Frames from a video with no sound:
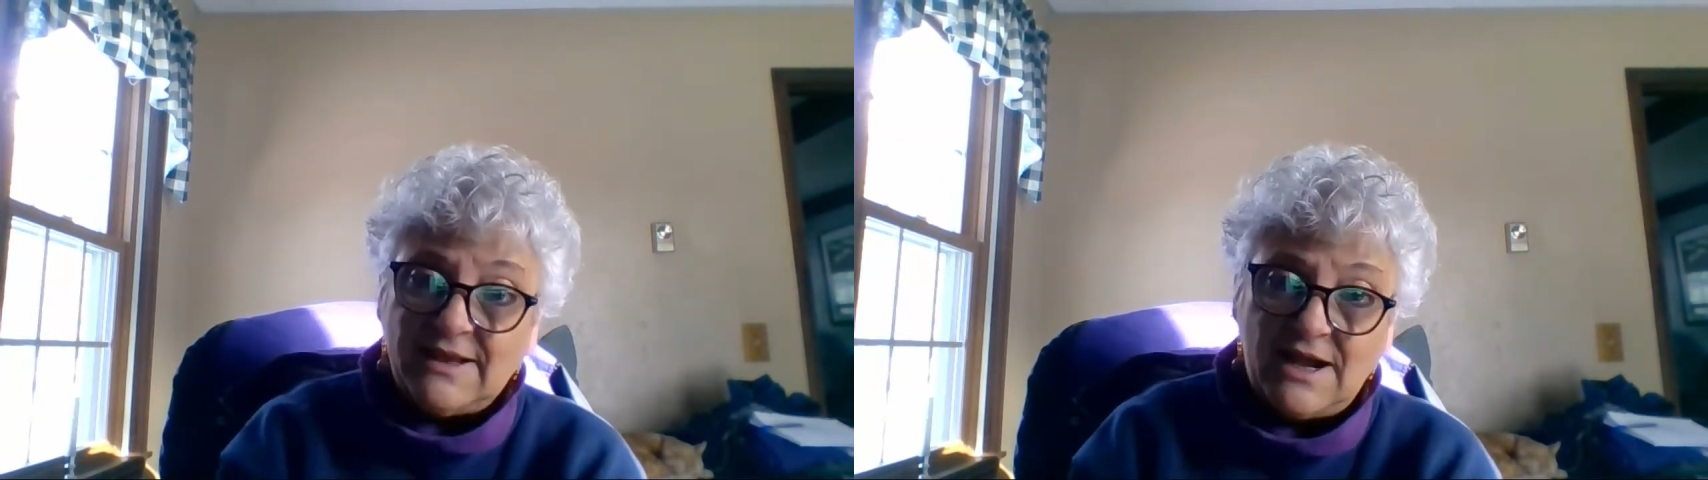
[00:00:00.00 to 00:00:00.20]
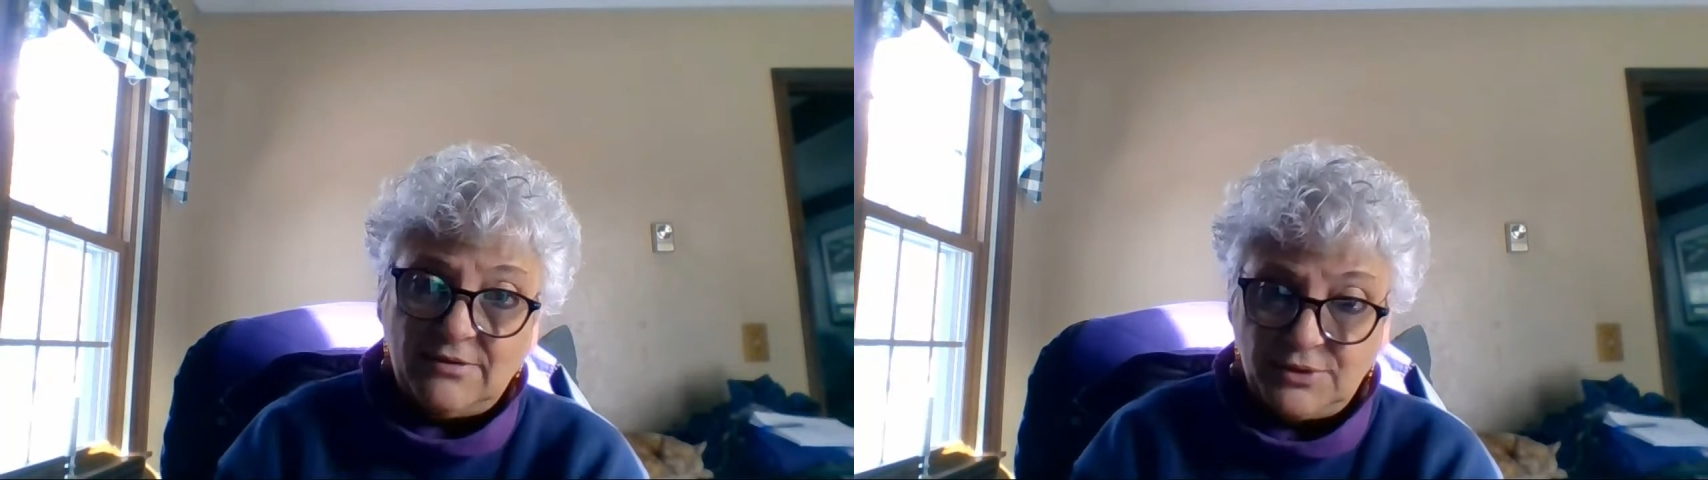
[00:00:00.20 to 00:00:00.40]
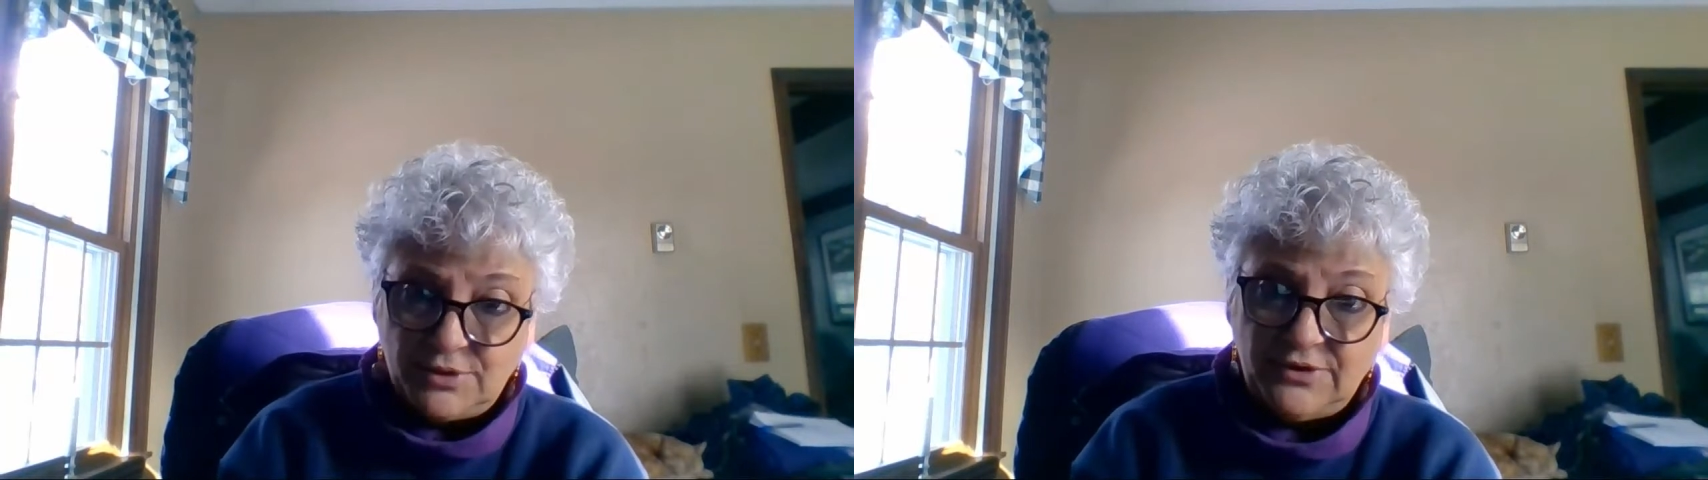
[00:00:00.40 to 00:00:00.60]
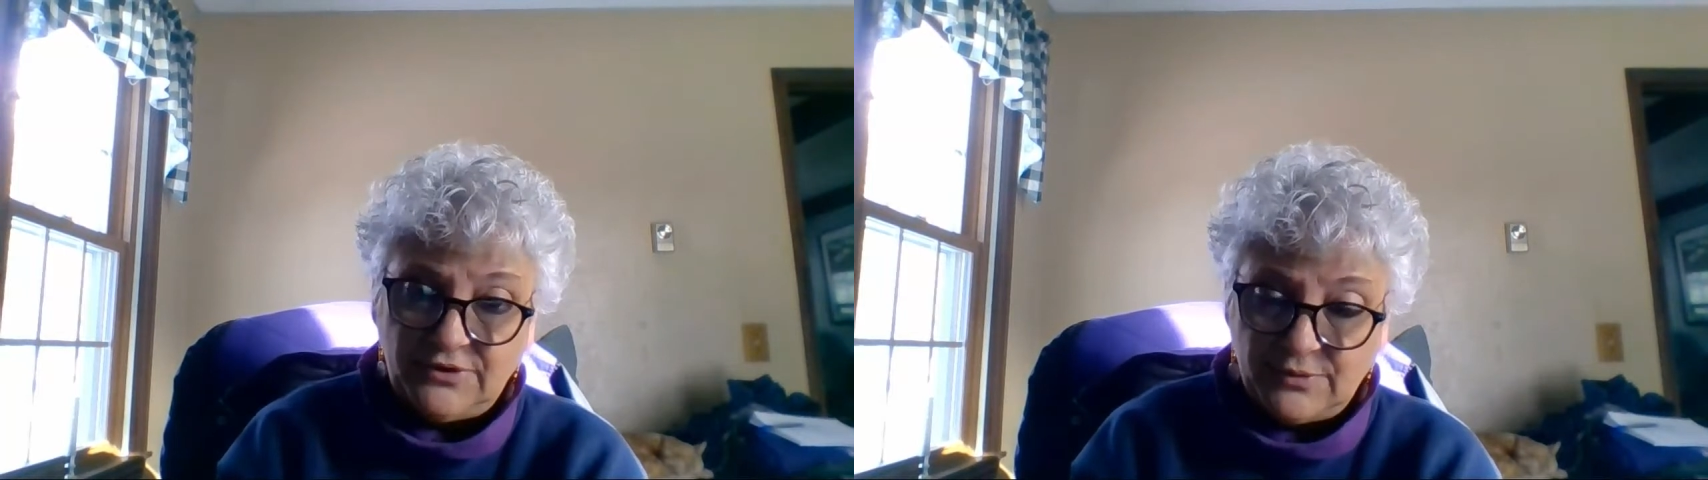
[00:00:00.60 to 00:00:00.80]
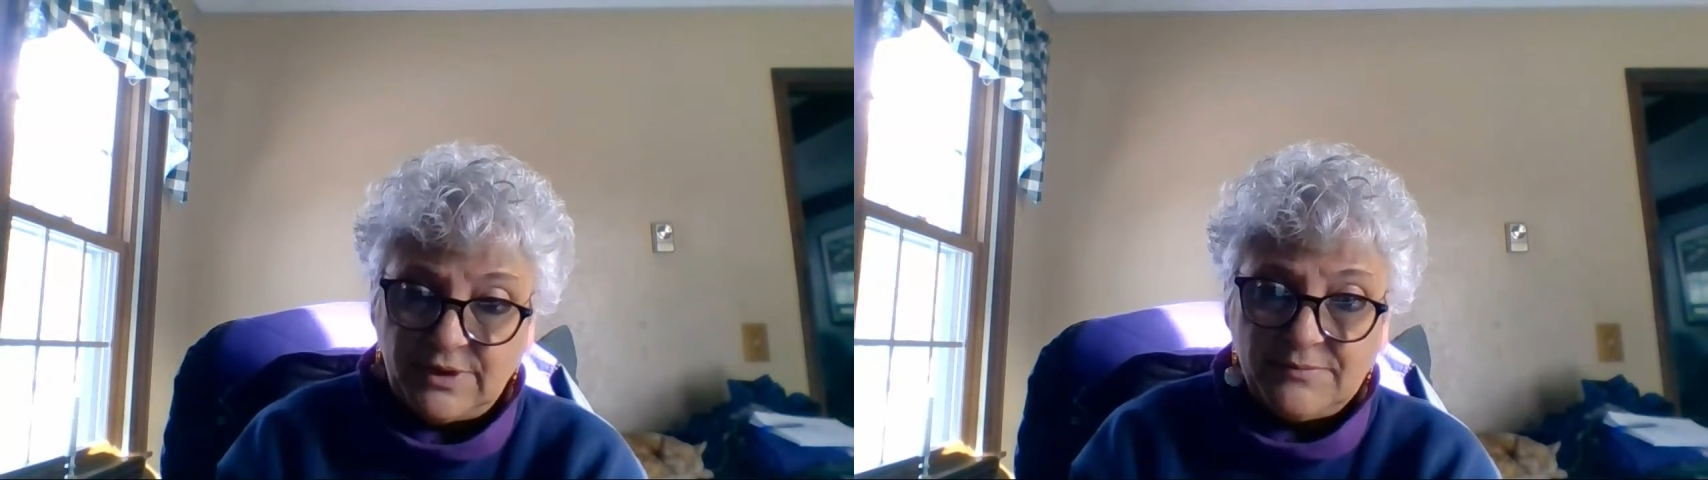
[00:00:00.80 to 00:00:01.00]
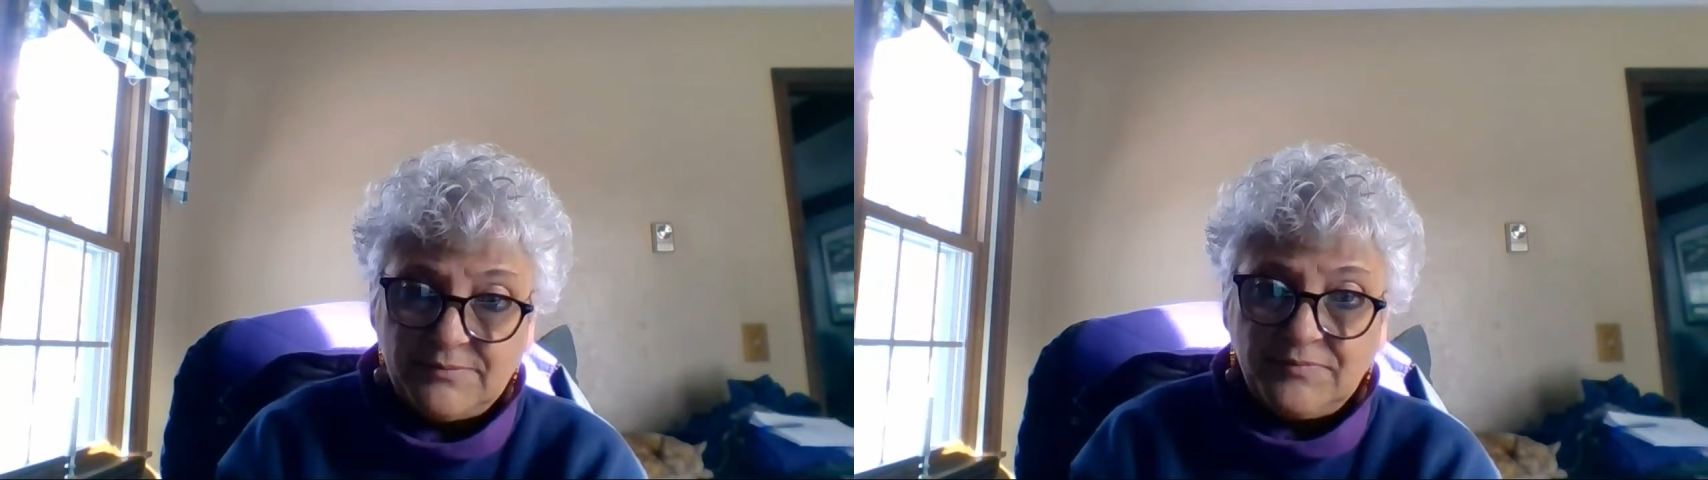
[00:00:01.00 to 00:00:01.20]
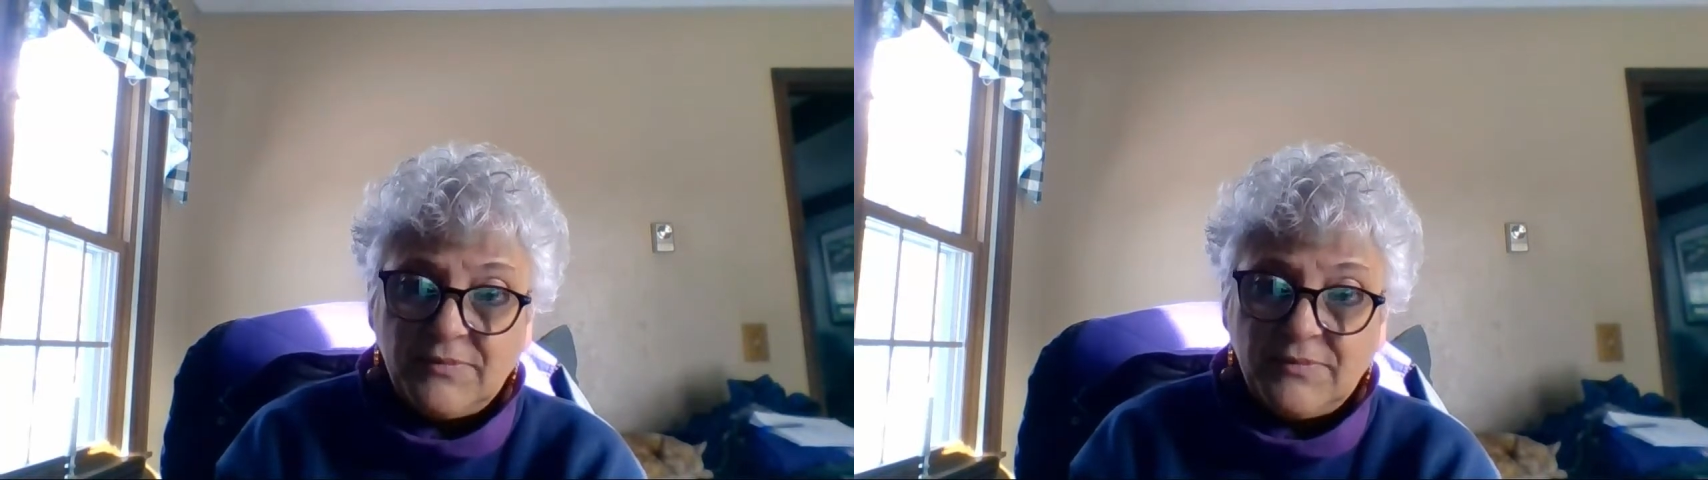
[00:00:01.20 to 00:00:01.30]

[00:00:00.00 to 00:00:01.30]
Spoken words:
how you're going to do it.